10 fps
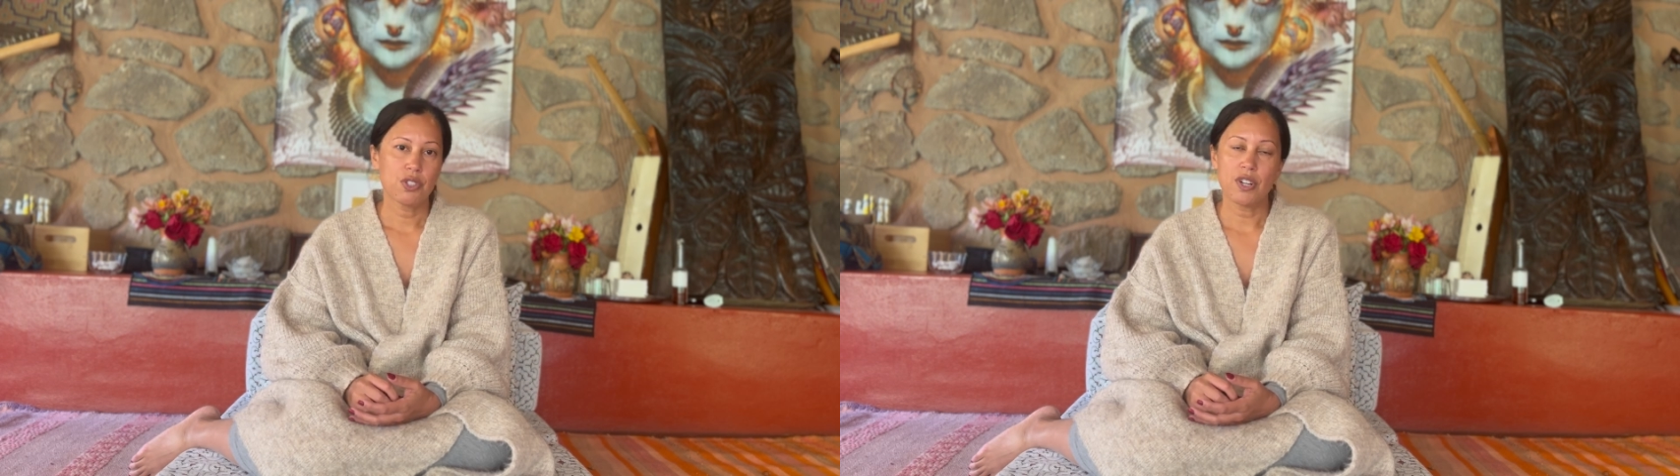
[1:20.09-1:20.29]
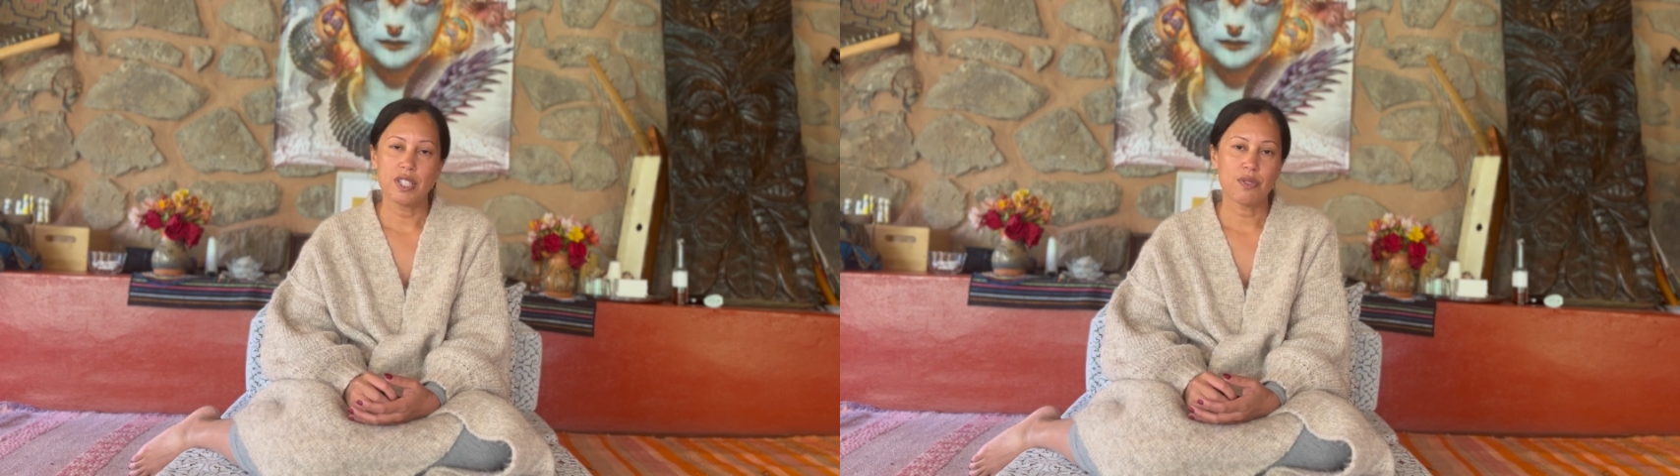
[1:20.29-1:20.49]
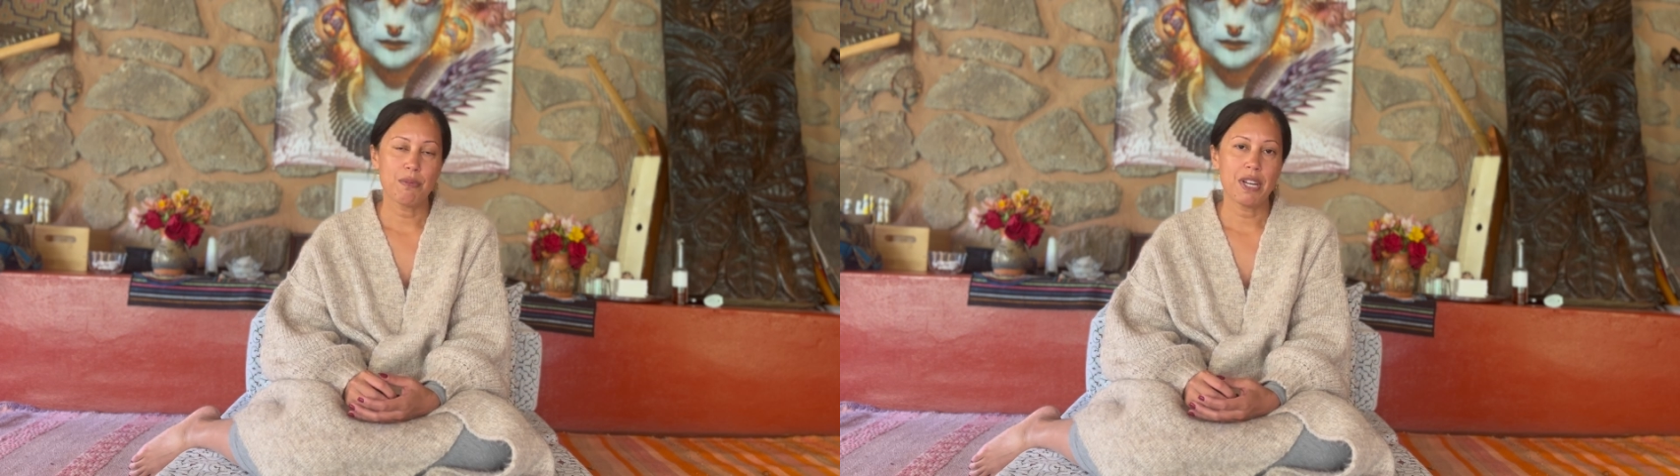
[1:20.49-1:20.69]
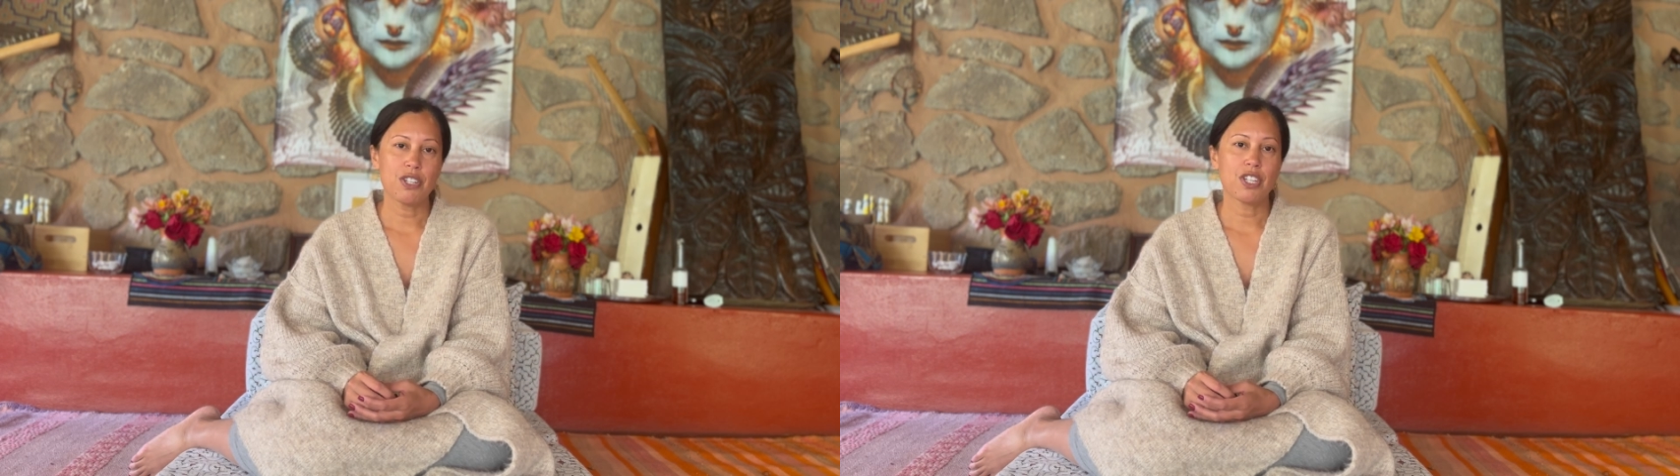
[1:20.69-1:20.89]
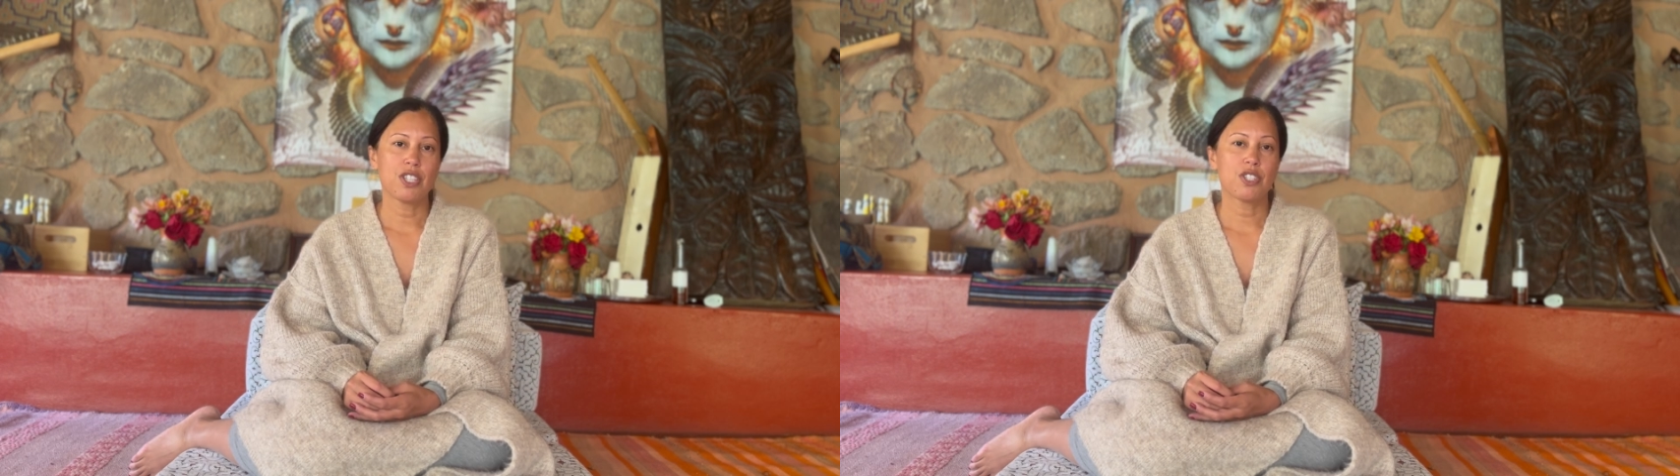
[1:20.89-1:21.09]

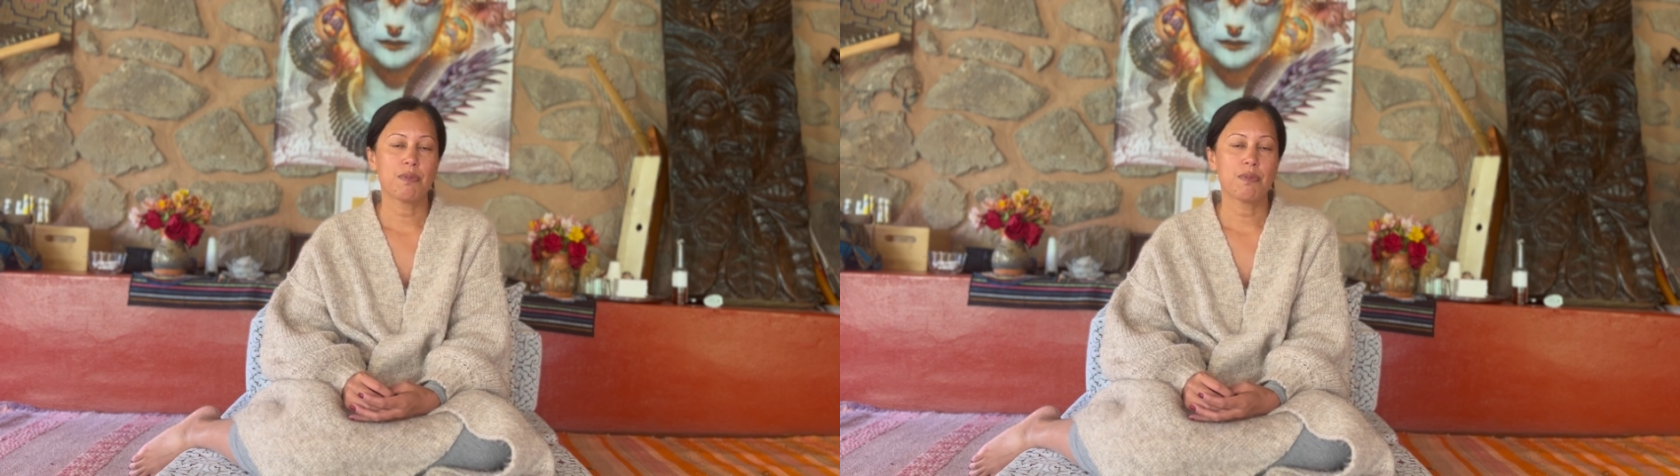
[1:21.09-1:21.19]
transformations,